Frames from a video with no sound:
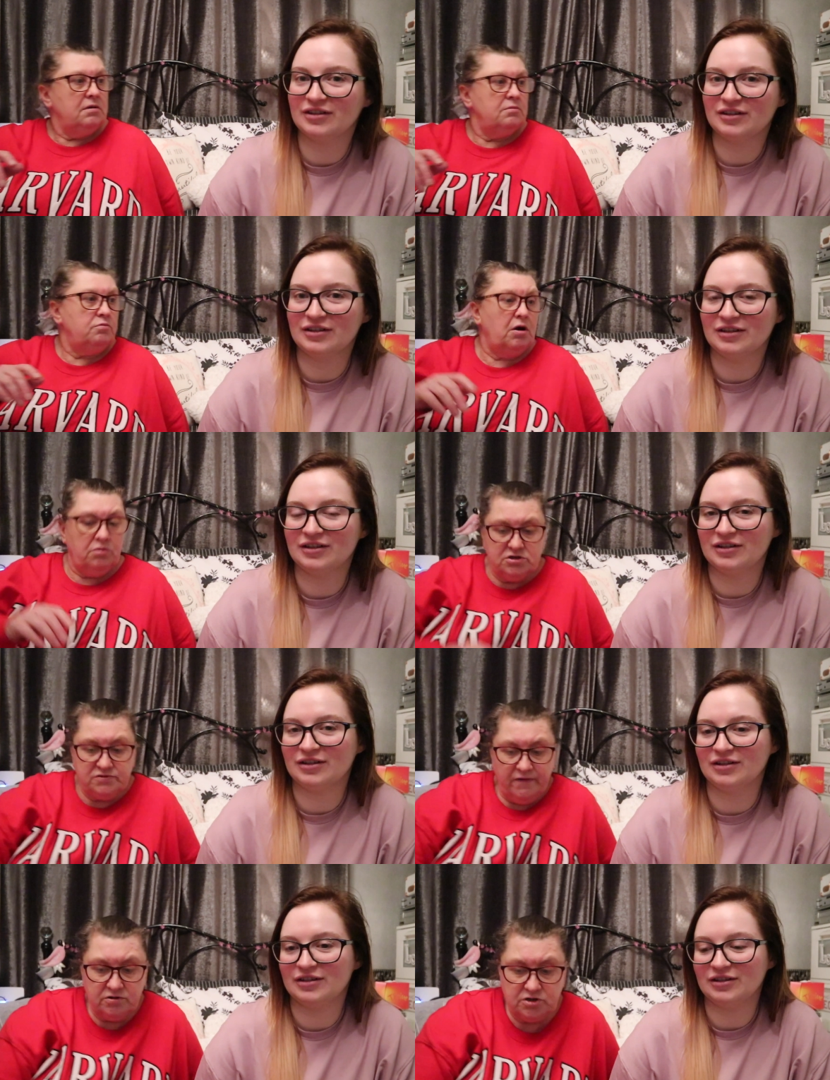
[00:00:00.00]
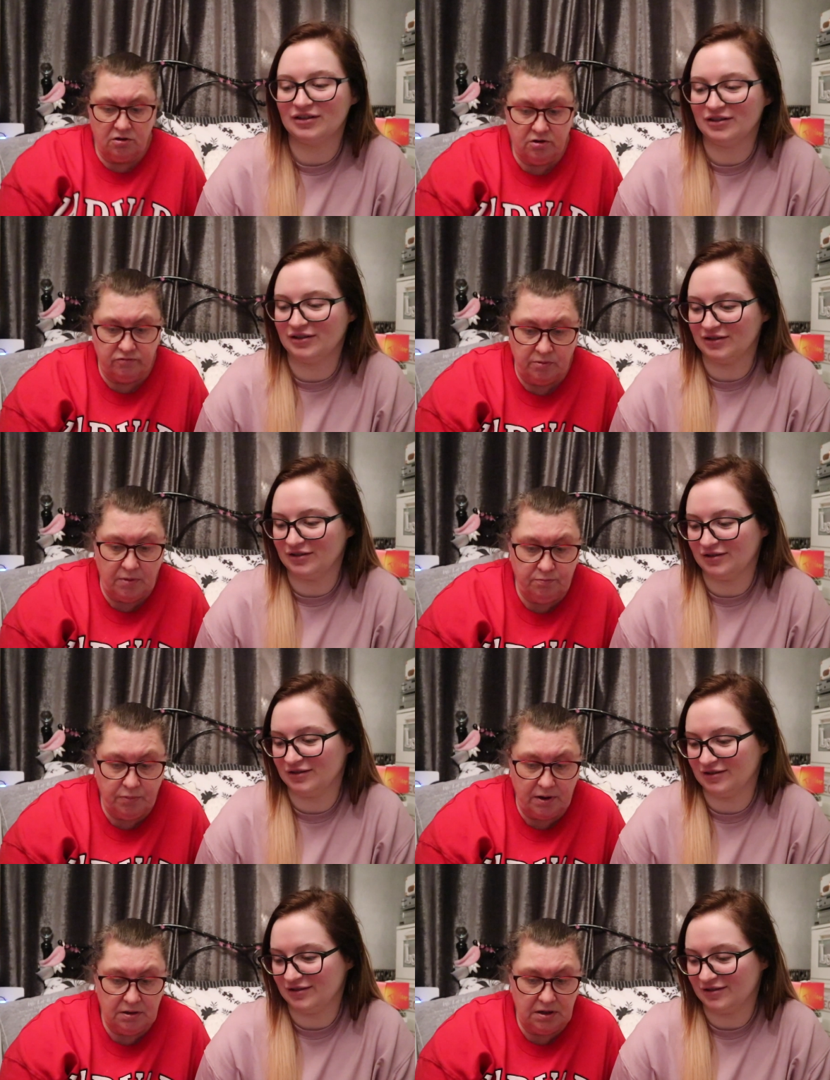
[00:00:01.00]
Speaker 1: well, as far as I can
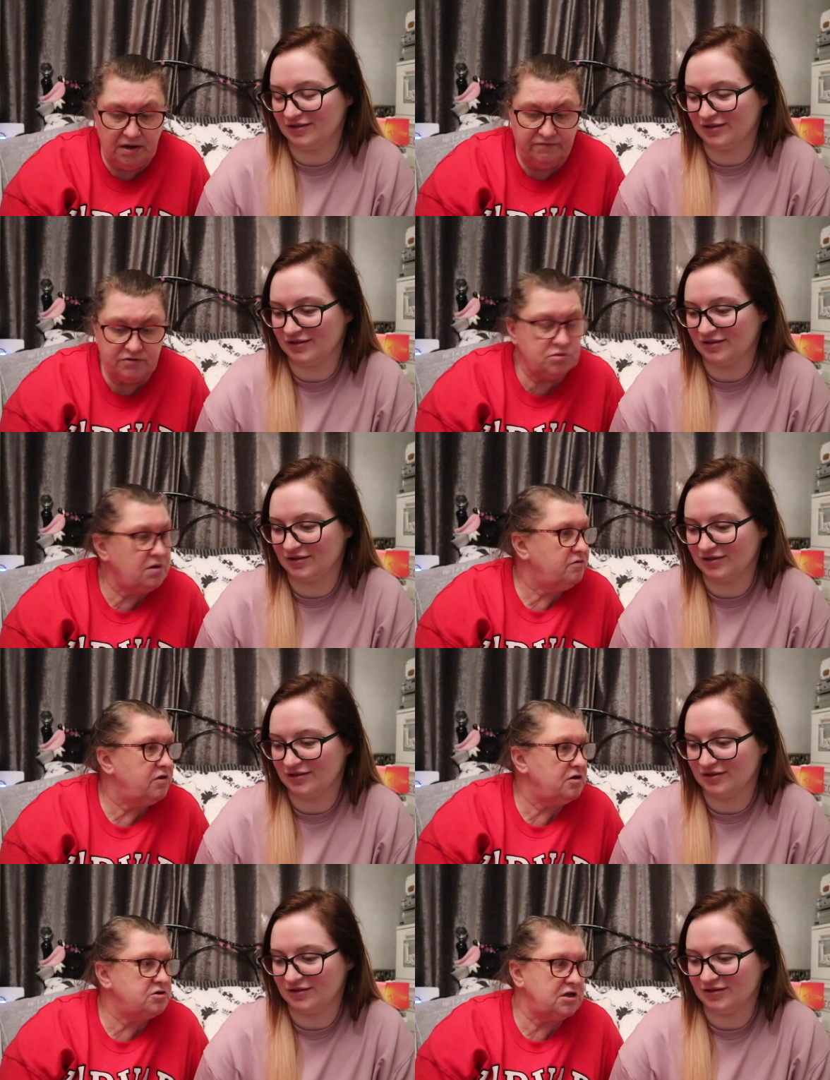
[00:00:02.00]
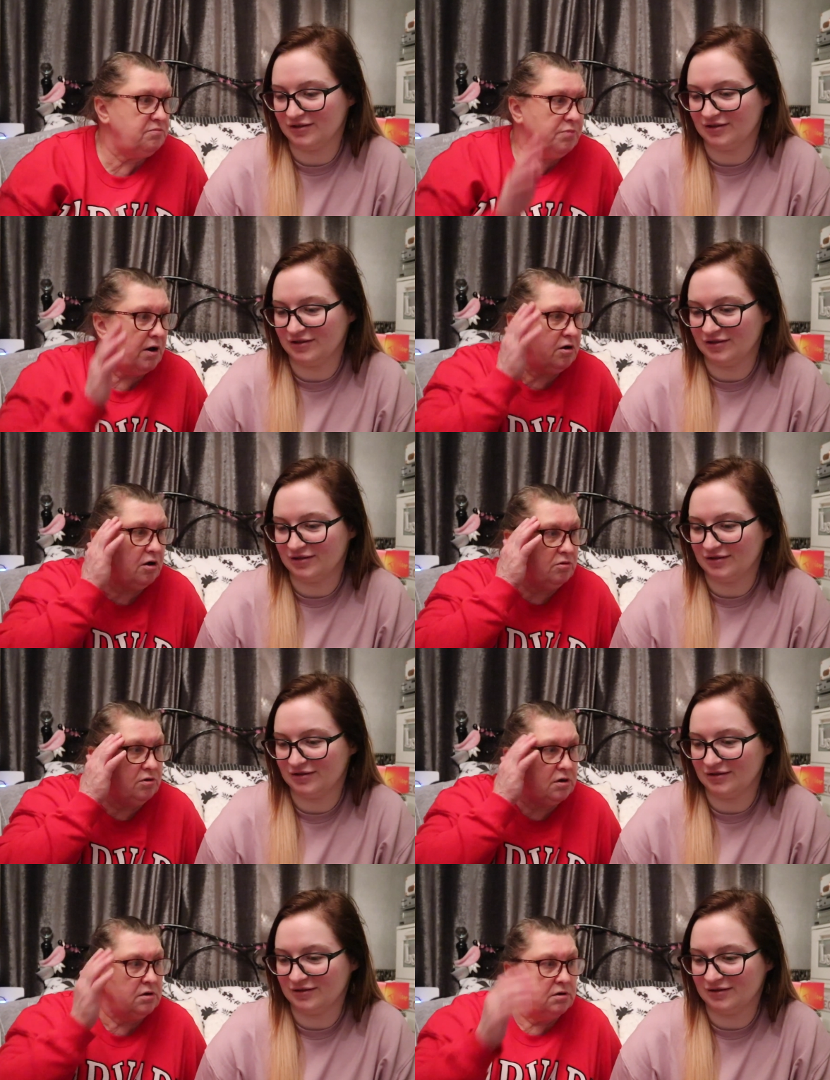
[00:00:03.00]
remember, 11, 12, 13, but I can't
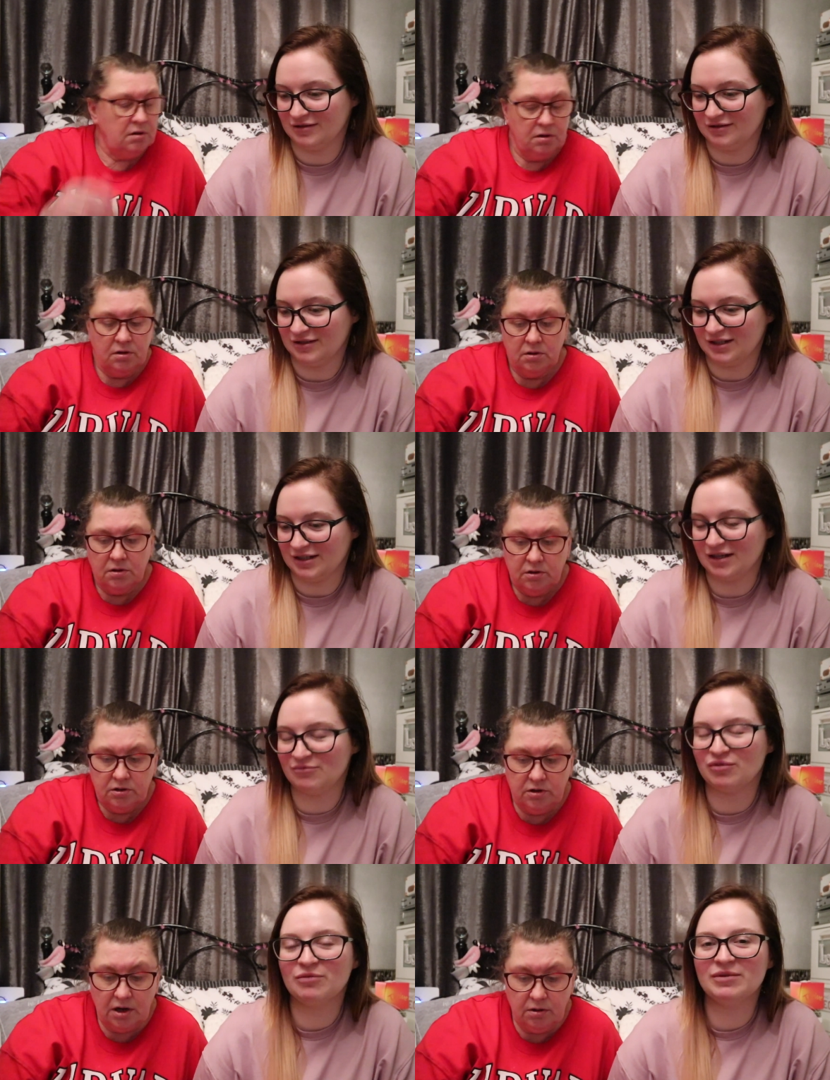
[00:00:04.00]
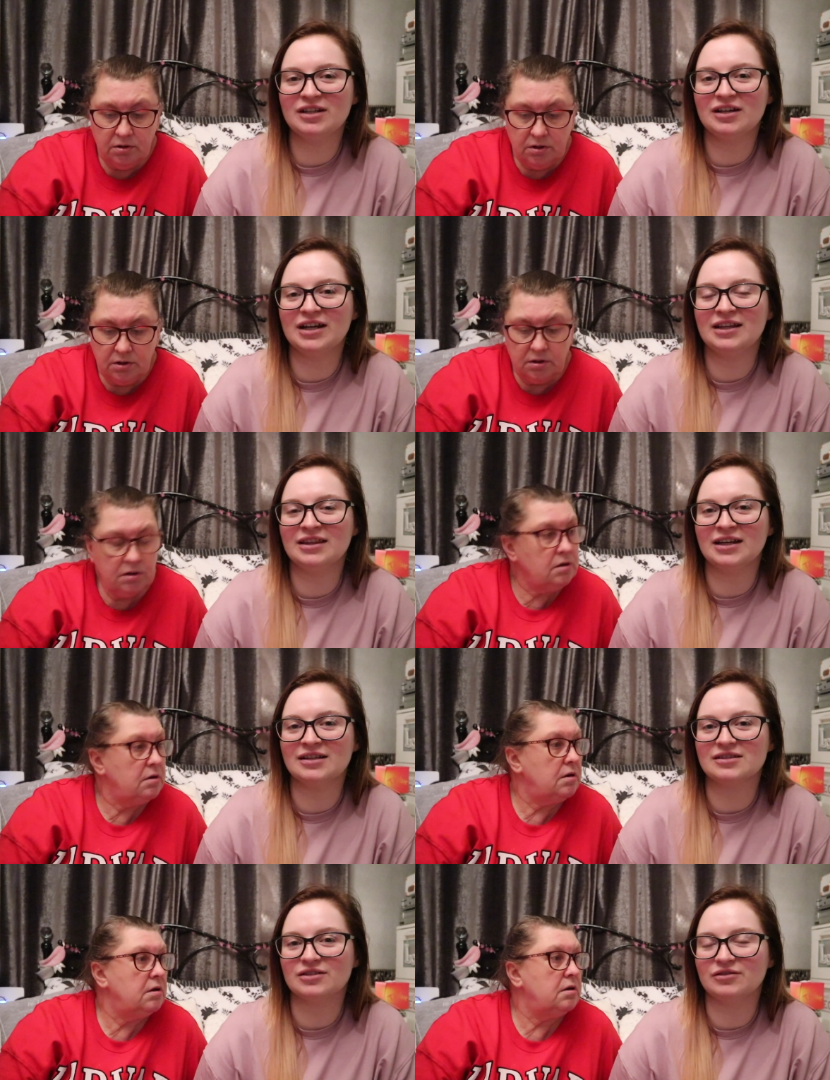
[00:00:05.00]
Speaker 2: and probably know? like in
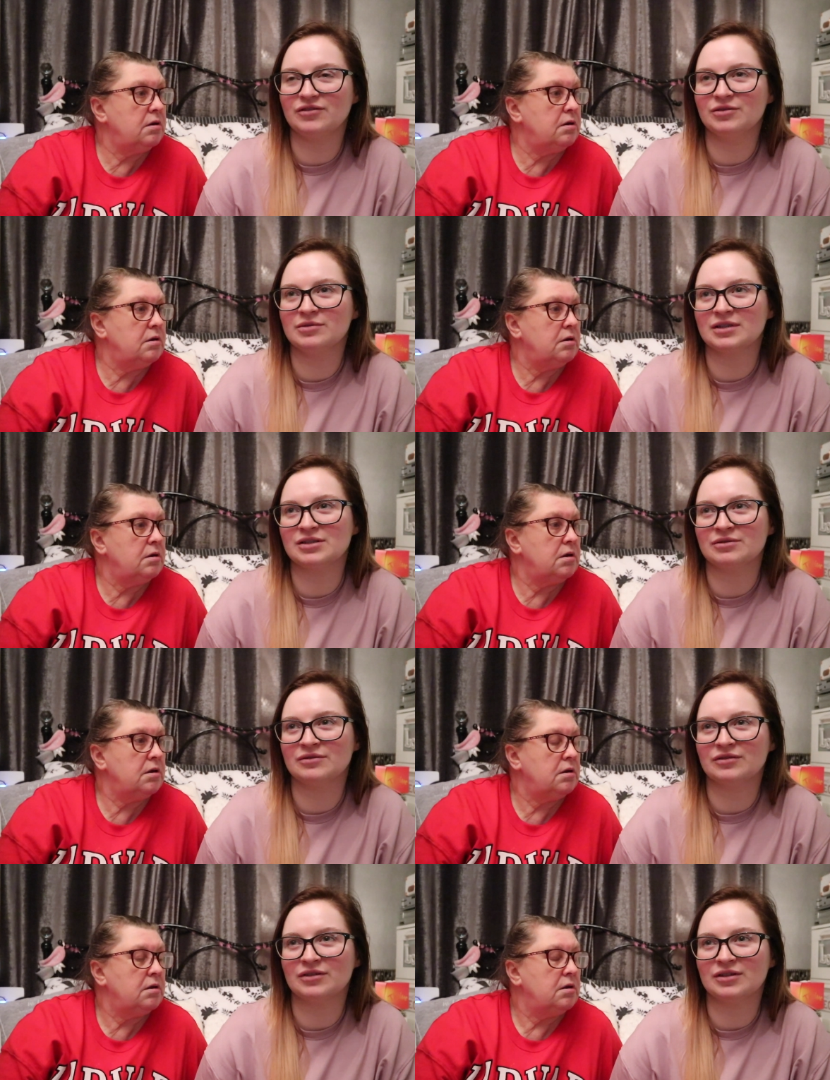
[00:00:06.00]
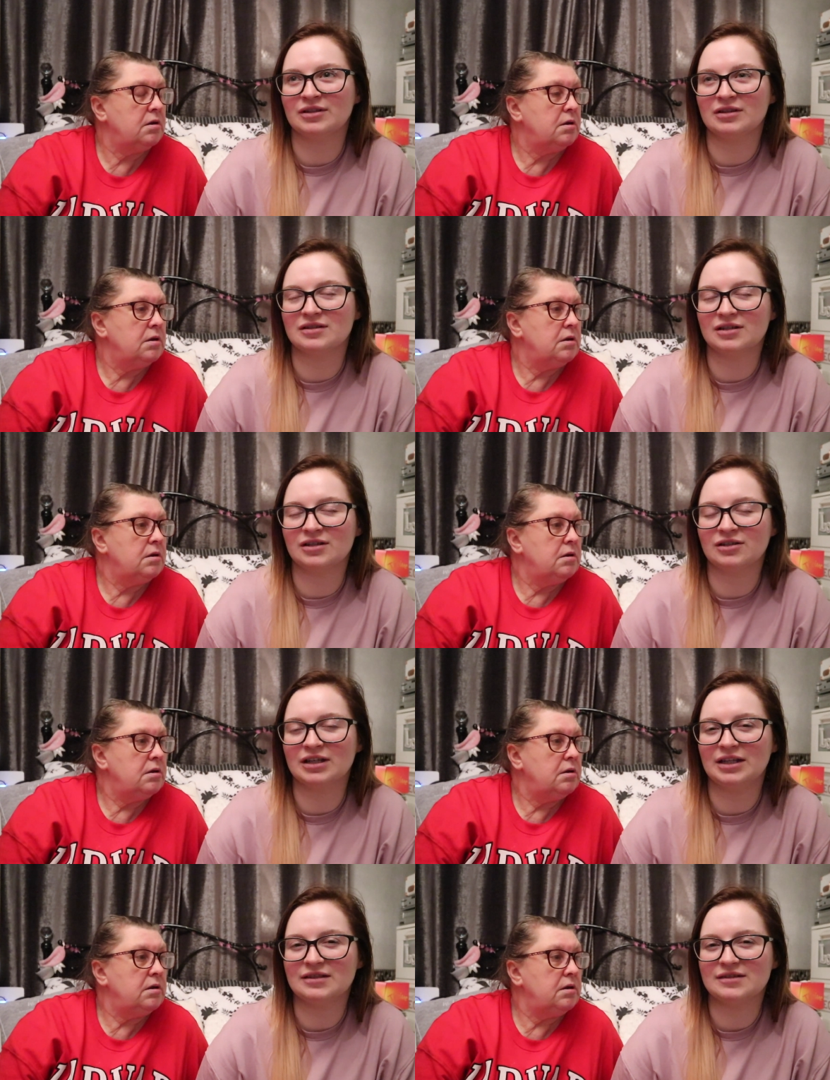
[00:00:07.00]
that, so if you was like 12, 13, that's like
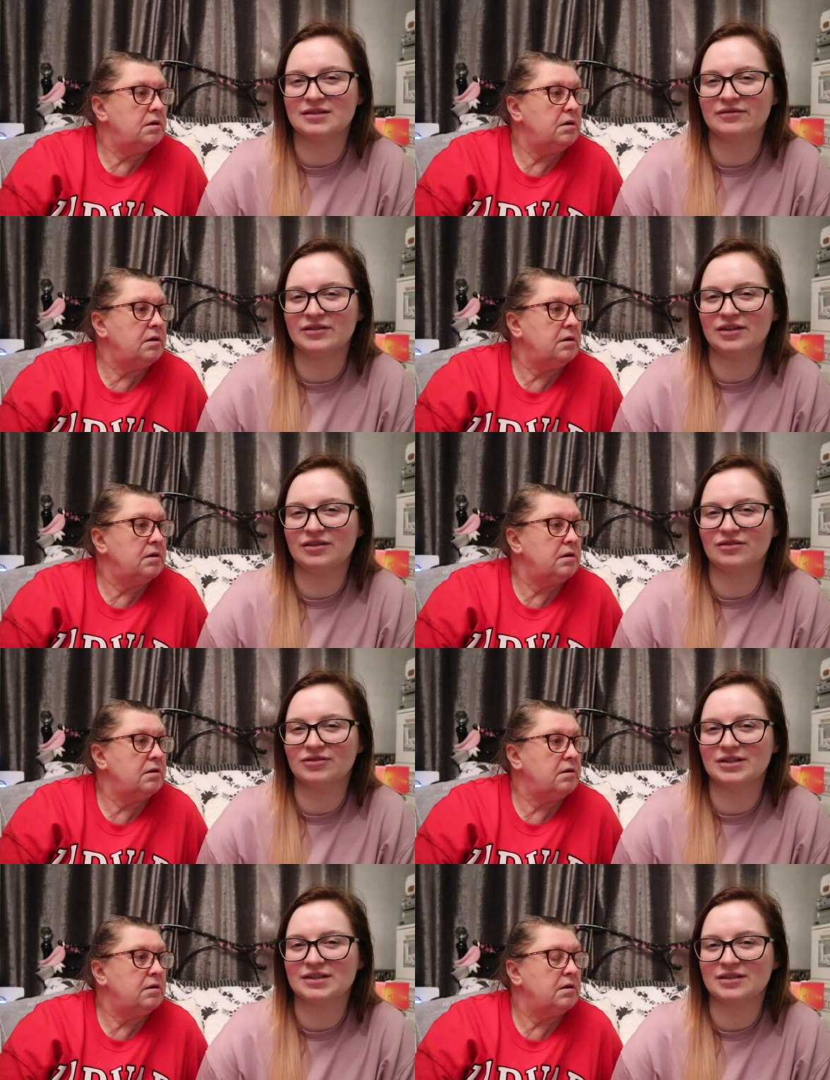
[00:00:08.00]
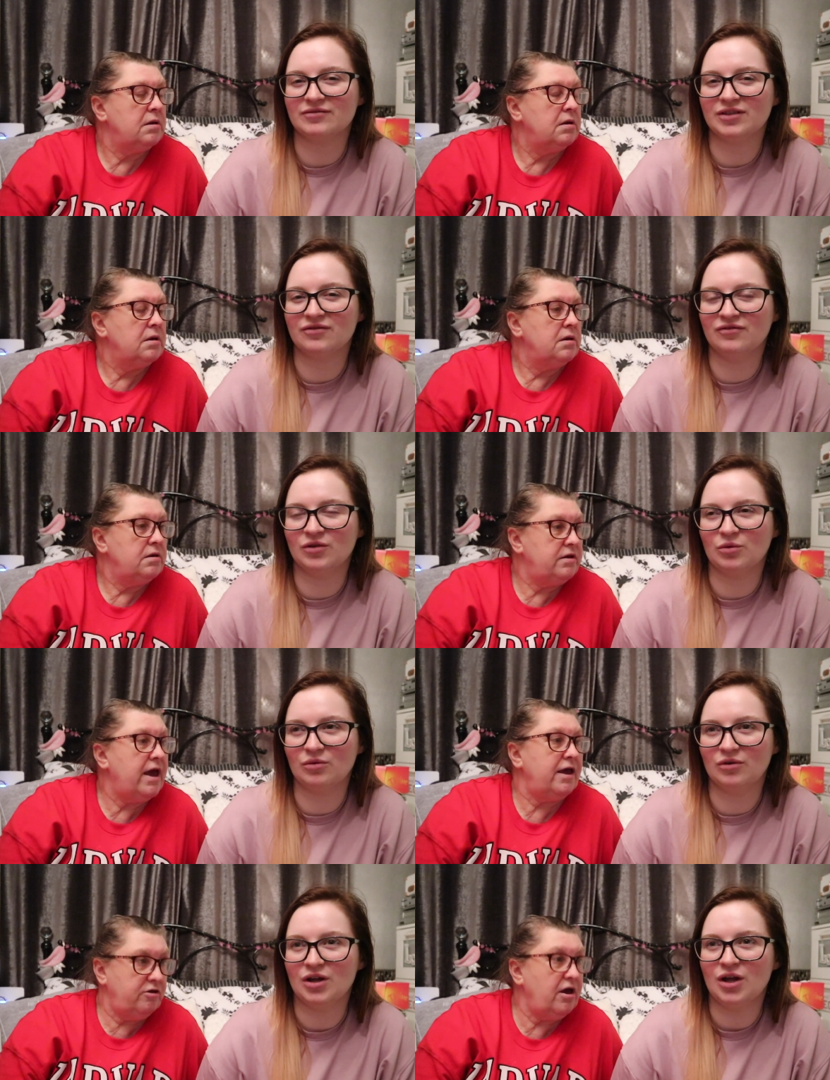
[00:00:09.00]
1973, 74.
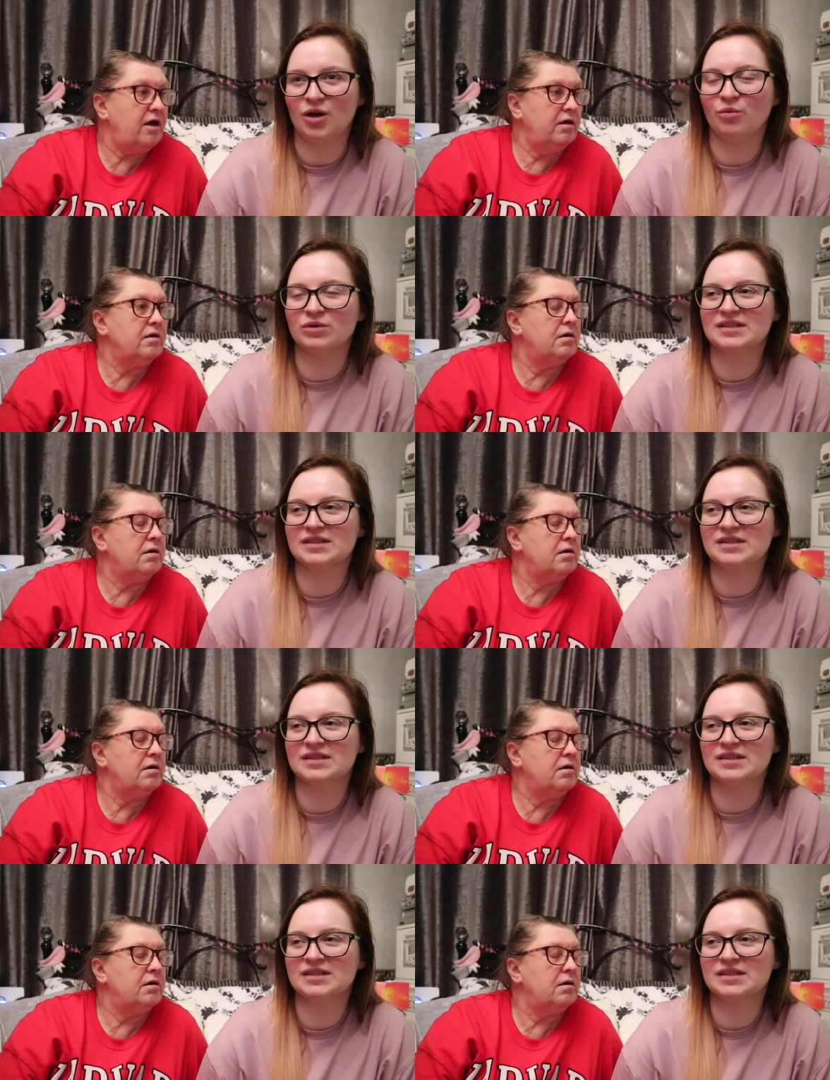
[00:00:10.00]
Yeah, yeah. Was